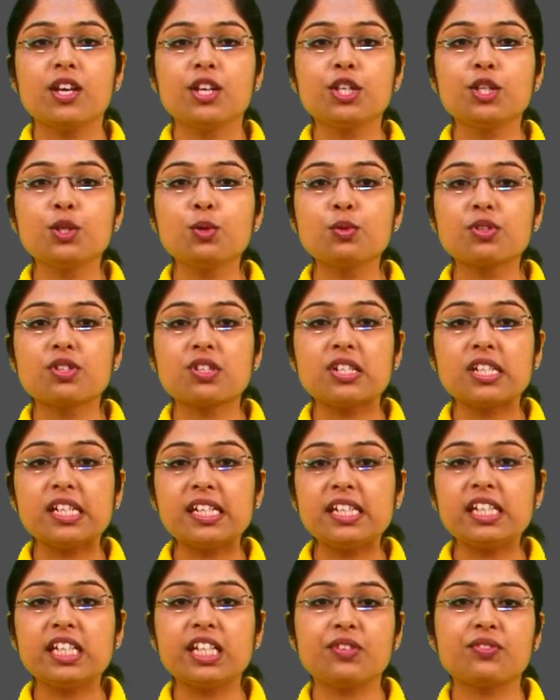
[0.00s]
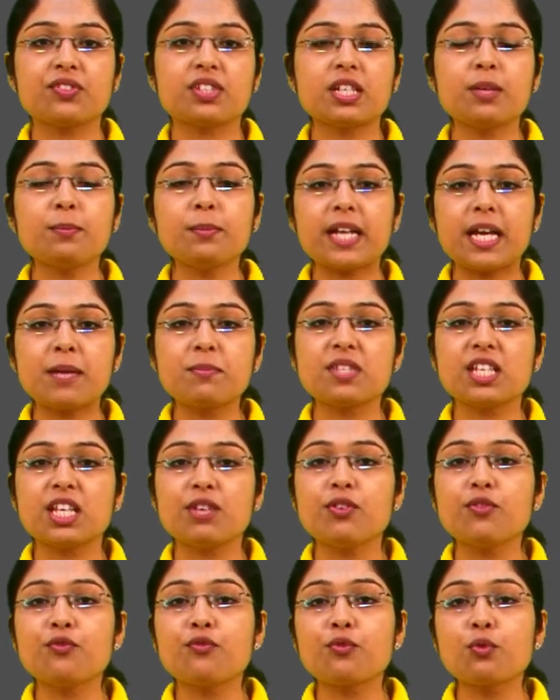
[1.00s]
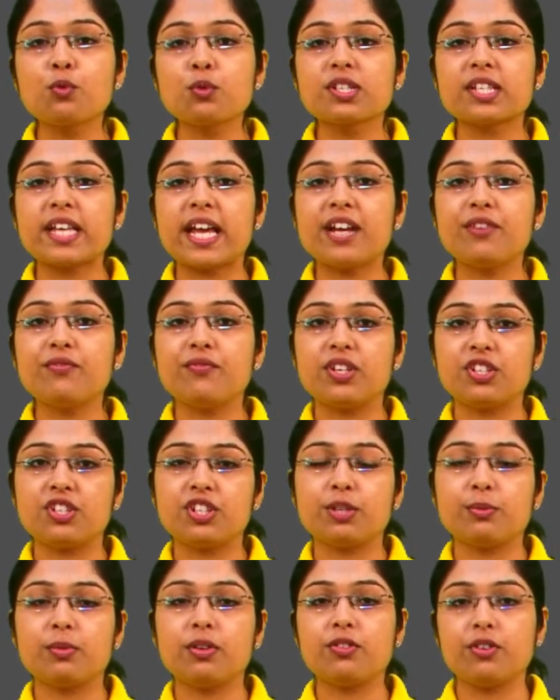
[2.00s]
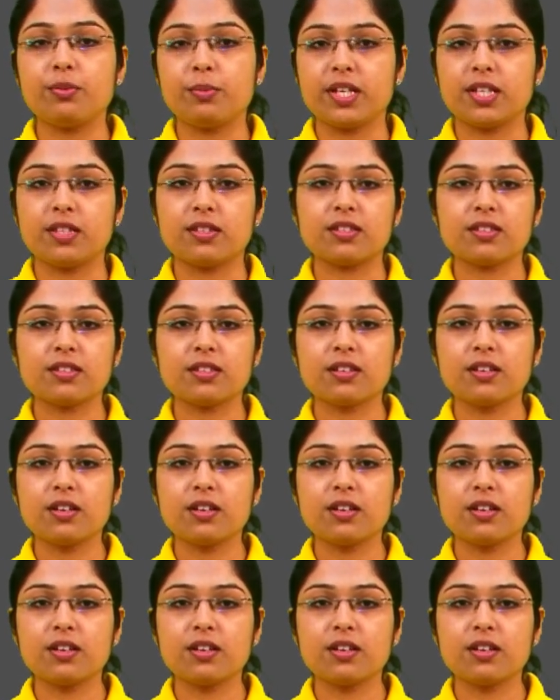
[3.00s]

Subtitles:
used tea leaves, sometimes even fruits and vegetable remains.